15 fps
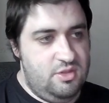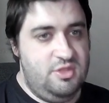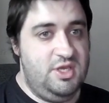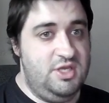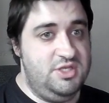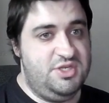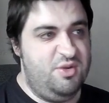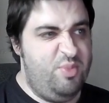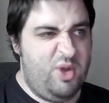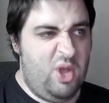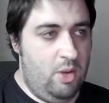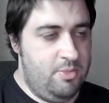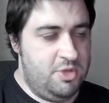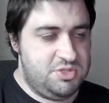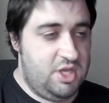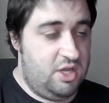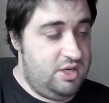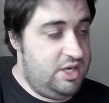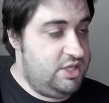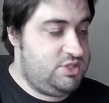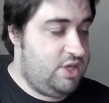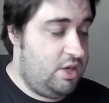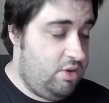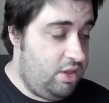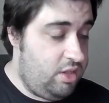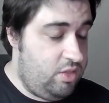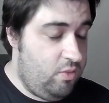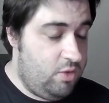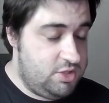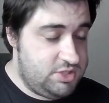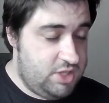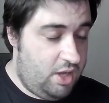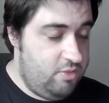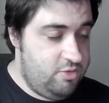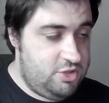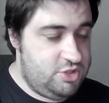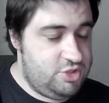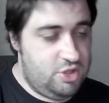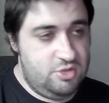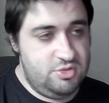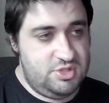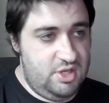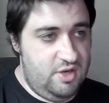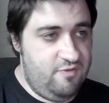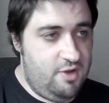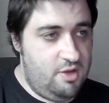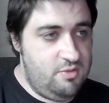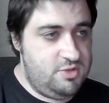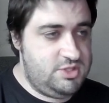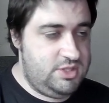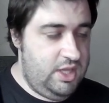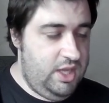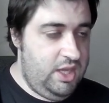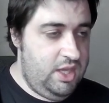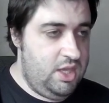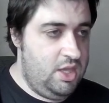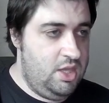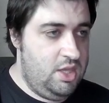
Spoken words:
These super combos aren't necessarily the ones I would have chosen if I was the